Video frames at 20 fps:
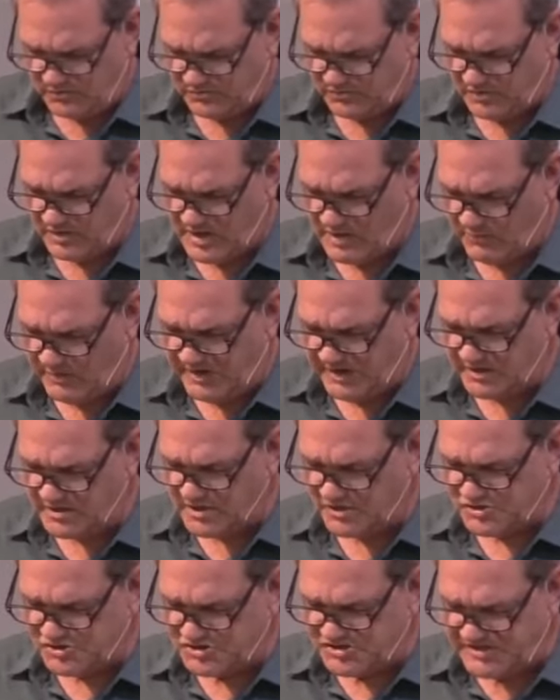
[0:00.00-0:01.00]
so that we
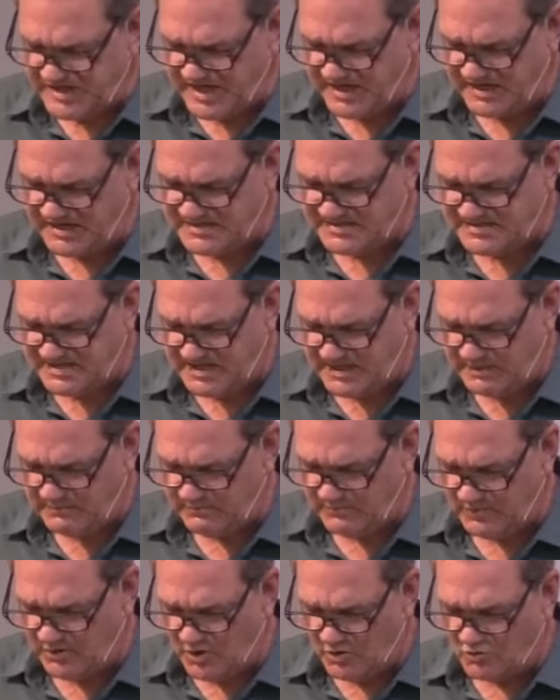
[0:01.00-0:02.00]
can understand it
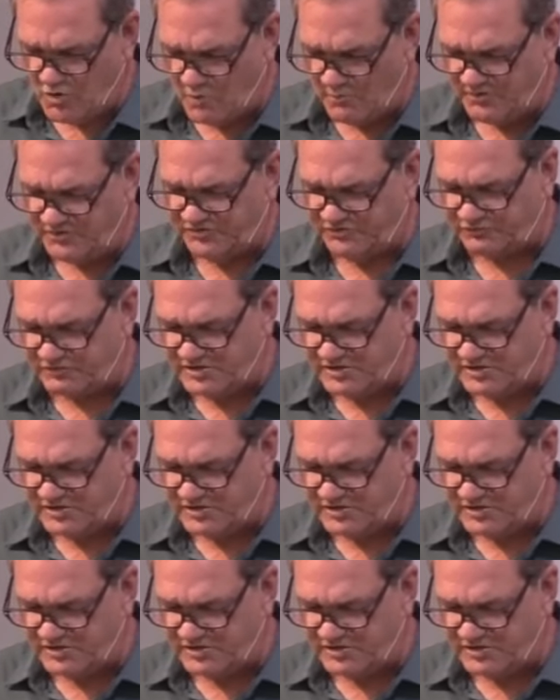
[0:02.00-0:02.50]
deep. Romans